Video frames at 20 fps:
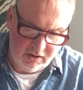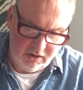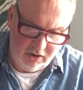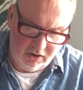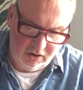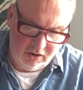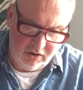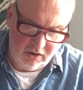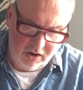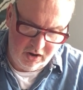
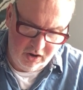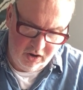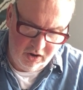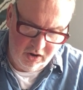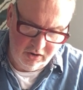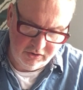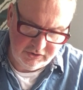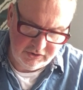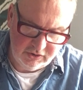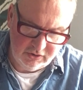are
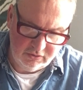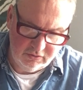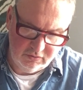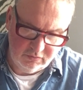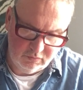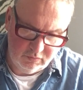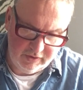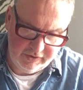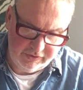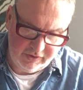Are
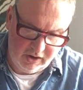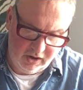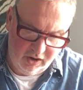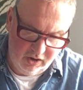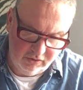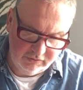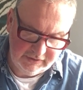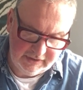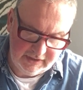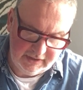You with
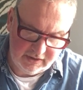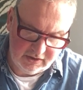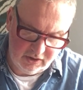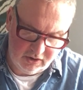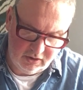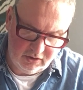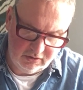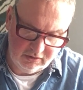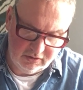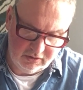Arne and
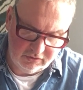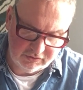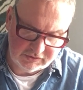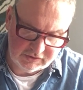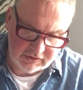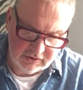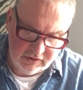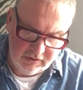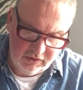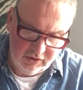
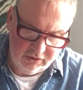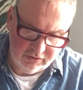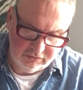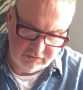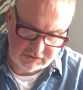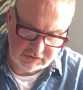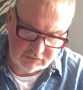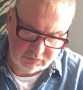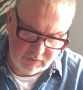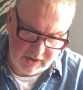Carlos
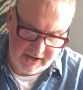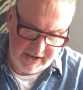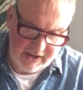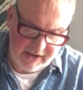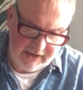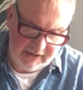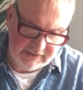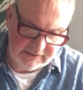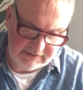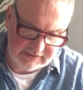who
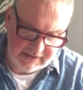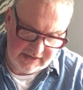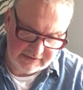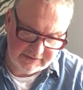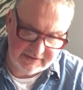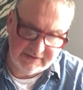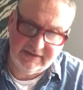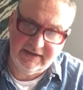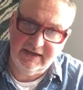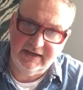swear it
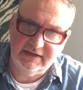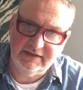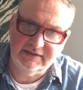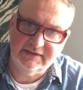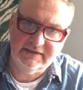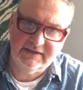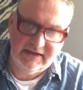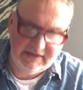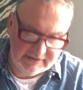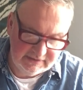doesn't
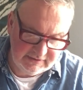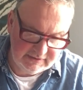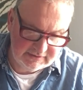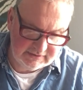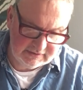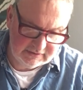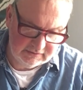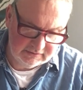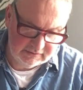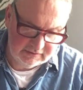
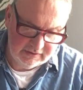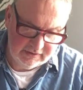exist.